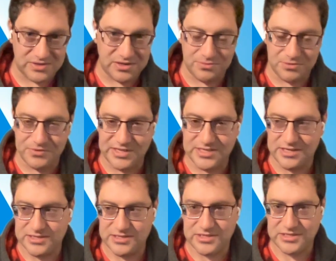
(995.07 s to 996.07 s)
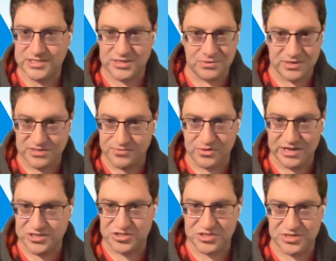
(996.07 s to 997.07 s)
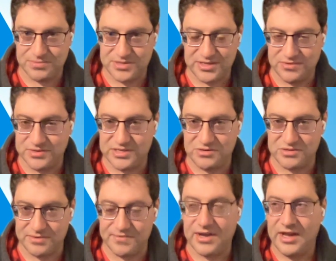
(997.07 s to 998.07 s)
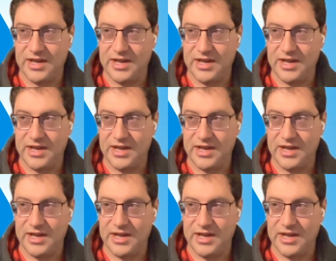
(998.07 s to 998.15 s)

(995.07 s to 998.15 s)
the human race is it's a series of relationships you know a series of